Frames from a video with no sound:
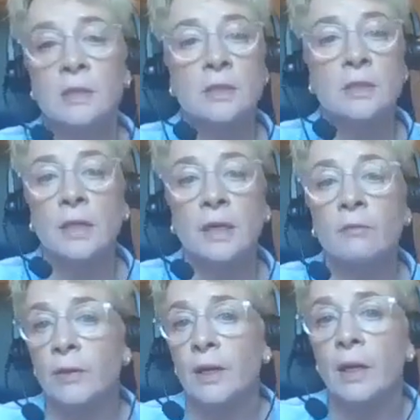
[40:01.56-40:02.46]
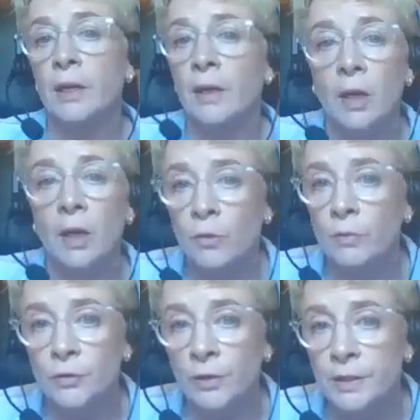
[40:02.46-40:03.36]
doesn't stay in their home
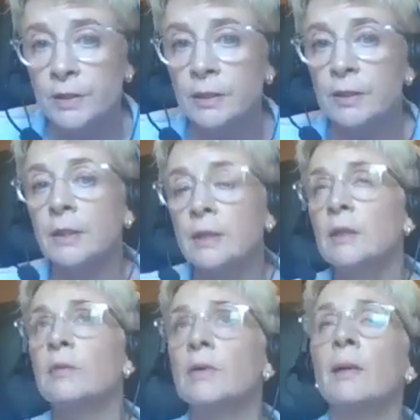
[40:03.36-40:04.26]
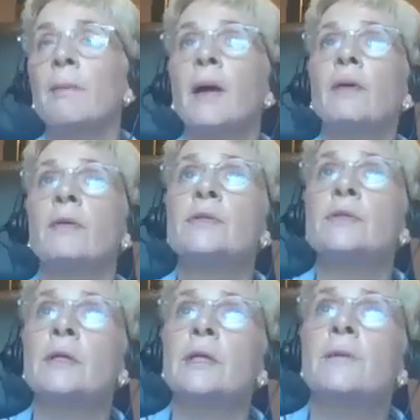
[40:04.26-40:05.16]
address with their
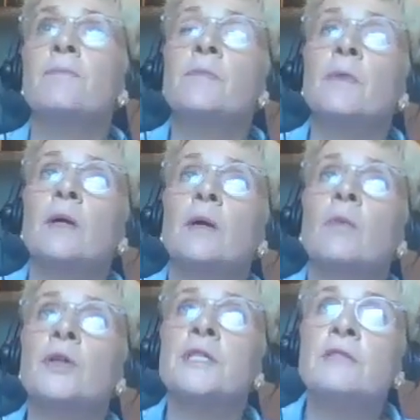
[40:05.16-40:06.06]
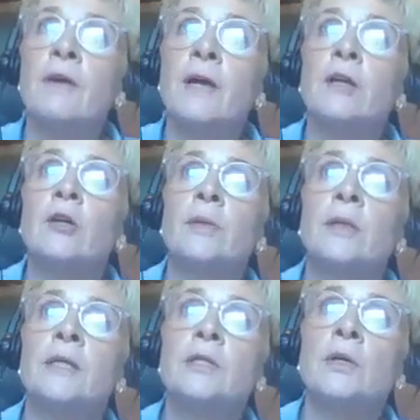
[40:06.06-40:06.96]
parents. What is
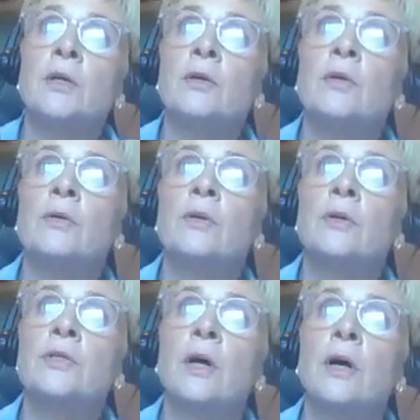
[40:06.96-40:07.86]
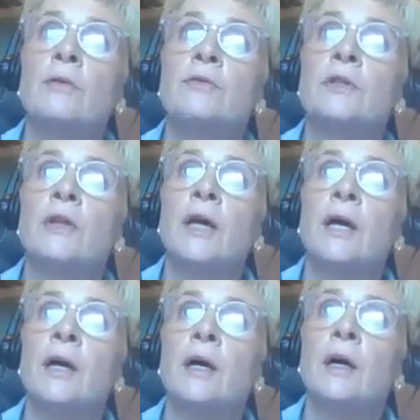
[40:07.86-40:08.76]
variable is who looks after
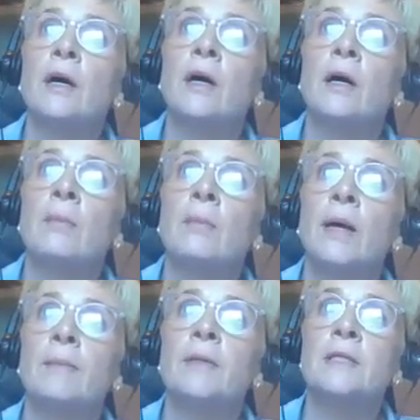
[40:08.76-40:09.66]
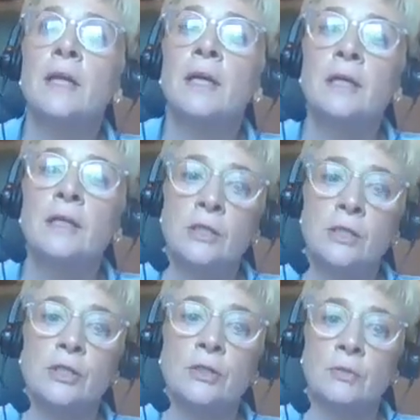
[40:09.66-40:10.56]
their MSK
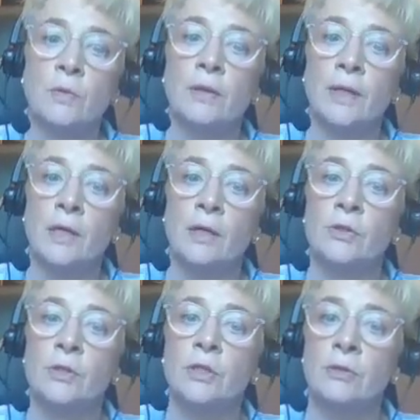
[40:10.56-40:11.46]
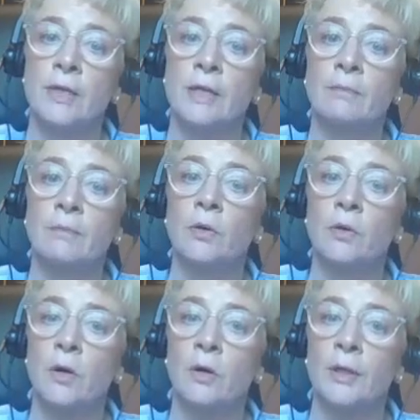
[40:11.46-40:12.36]
condition when they go to uni or
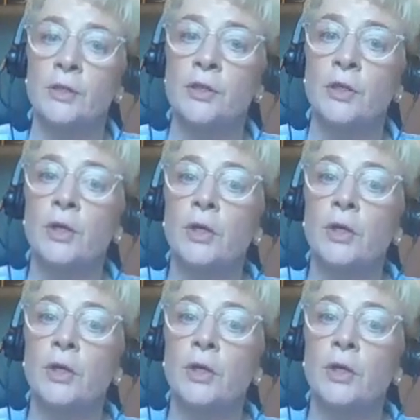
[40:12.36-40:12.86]
college.